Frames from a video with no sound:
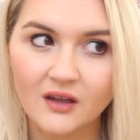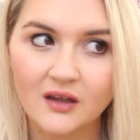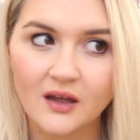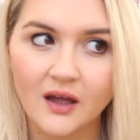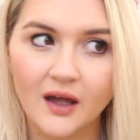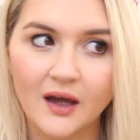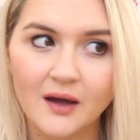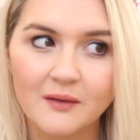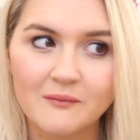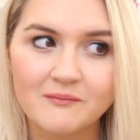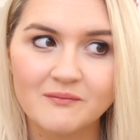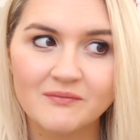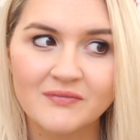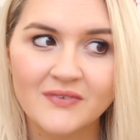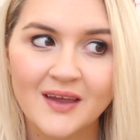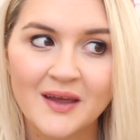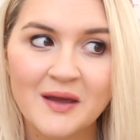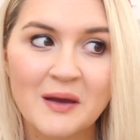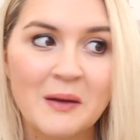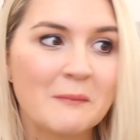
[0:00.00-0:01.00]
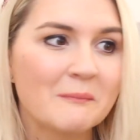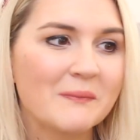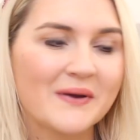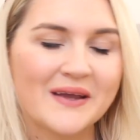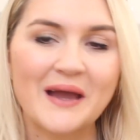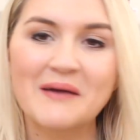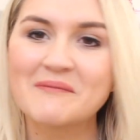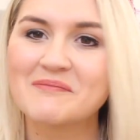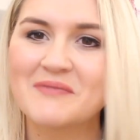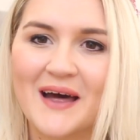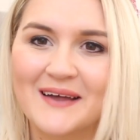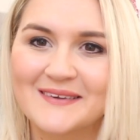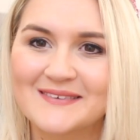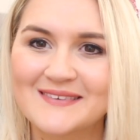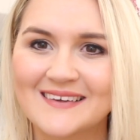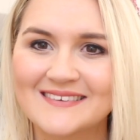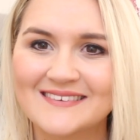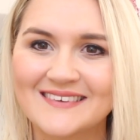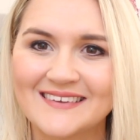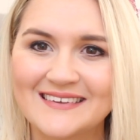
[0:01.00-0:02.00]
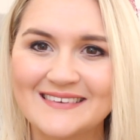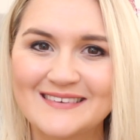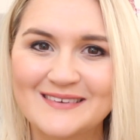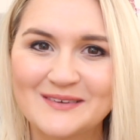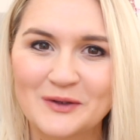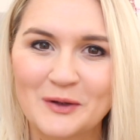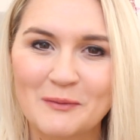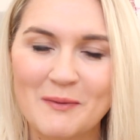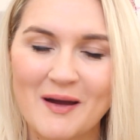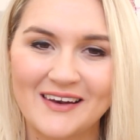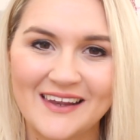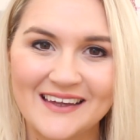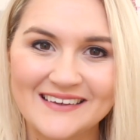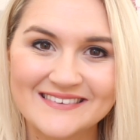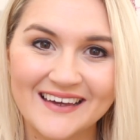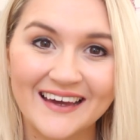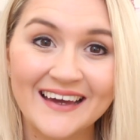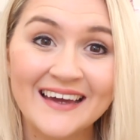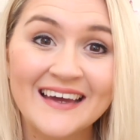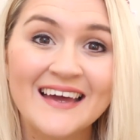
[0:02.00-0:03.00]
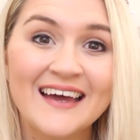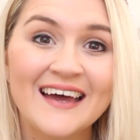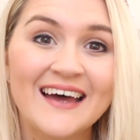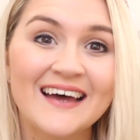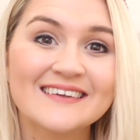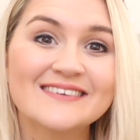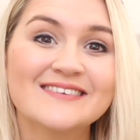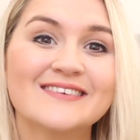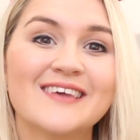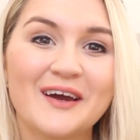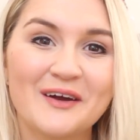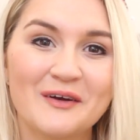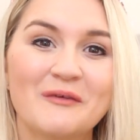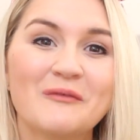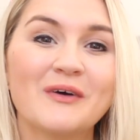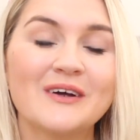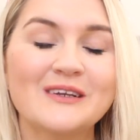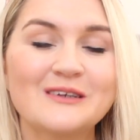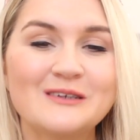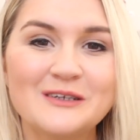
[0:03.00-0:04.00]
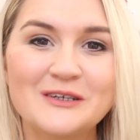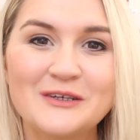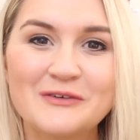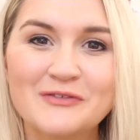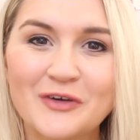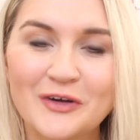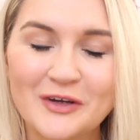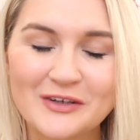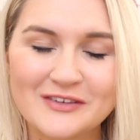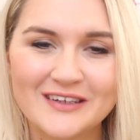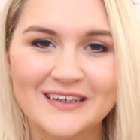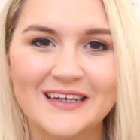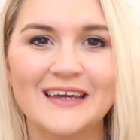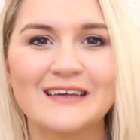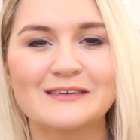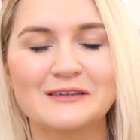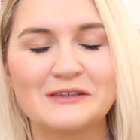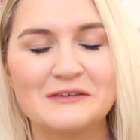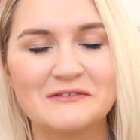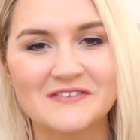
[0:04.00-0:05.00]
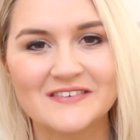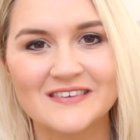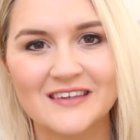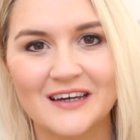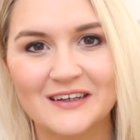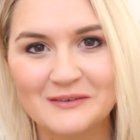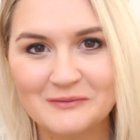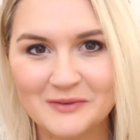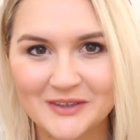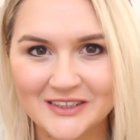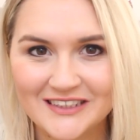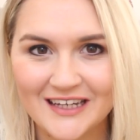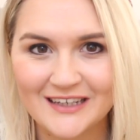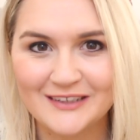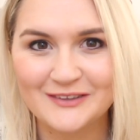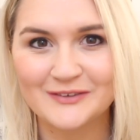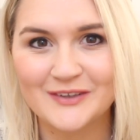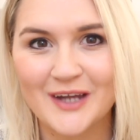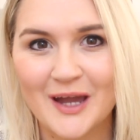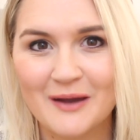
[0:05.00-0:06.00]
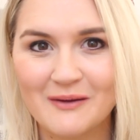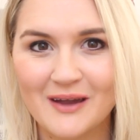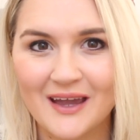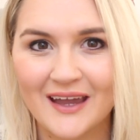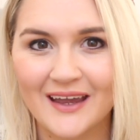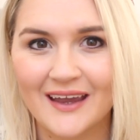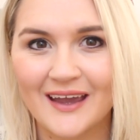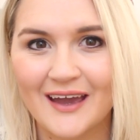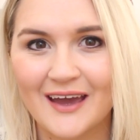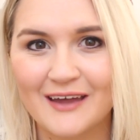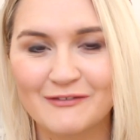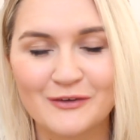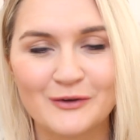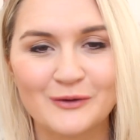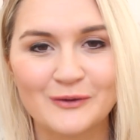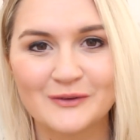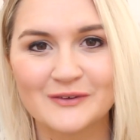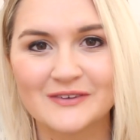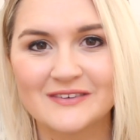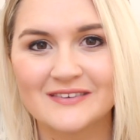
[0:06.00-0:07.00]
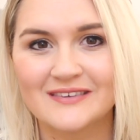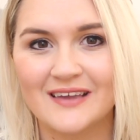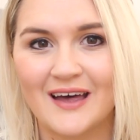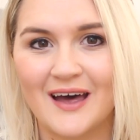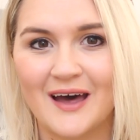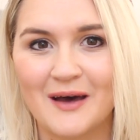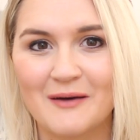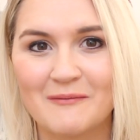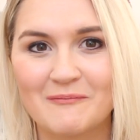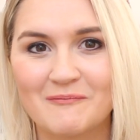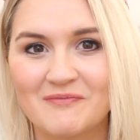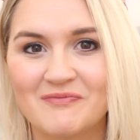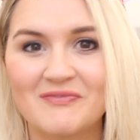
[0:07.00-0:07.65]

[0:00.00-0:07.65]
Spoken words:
But yeah, that's something to talk about later. So once you've got your tickets and you've decided which days you're going, of course, then